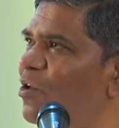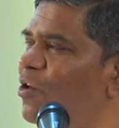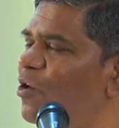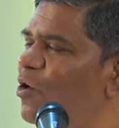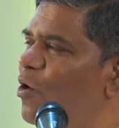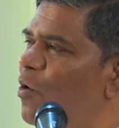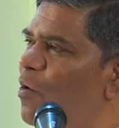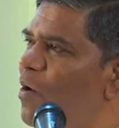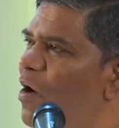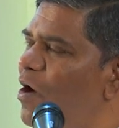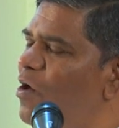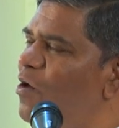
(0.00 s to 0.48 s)

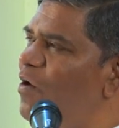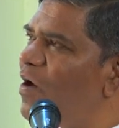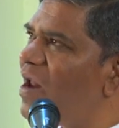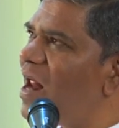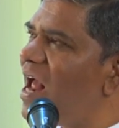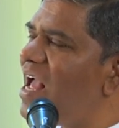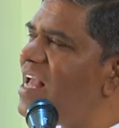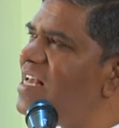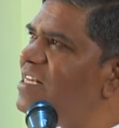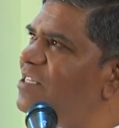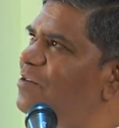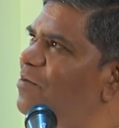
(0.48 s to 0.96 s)
your, your
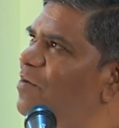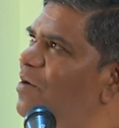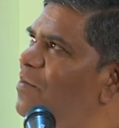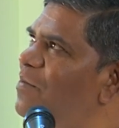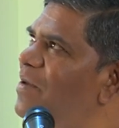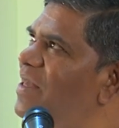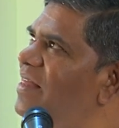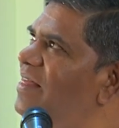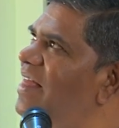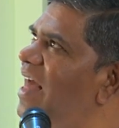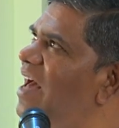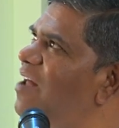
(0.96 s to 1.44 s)
eyes will
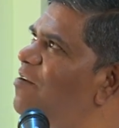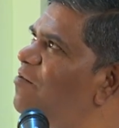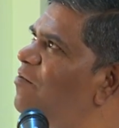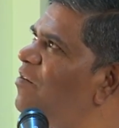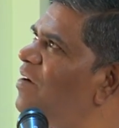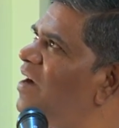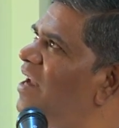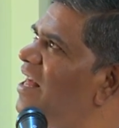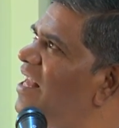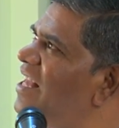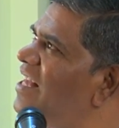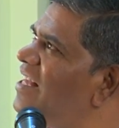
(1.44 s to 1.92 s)
be there
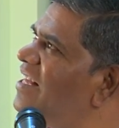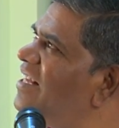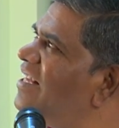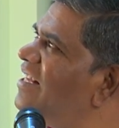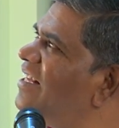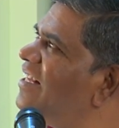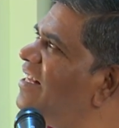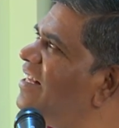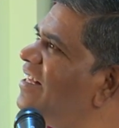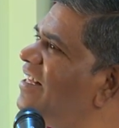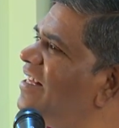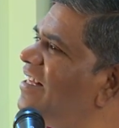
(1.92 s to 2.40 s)
only.
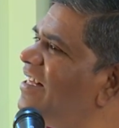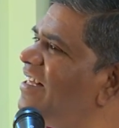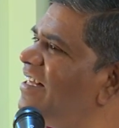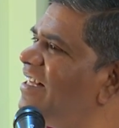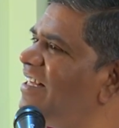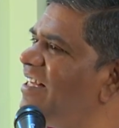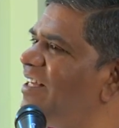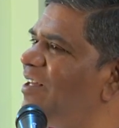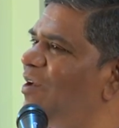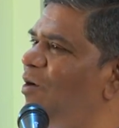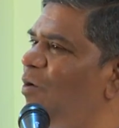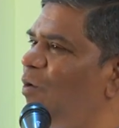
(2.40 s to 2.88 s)

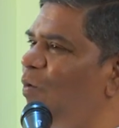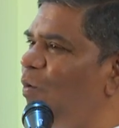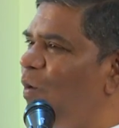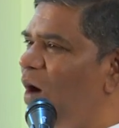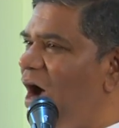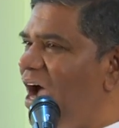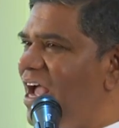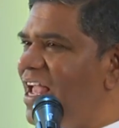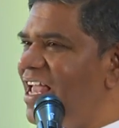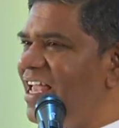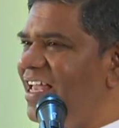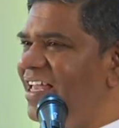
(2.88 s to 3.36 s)

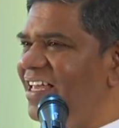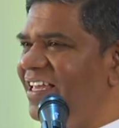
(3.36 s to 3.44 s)
Why?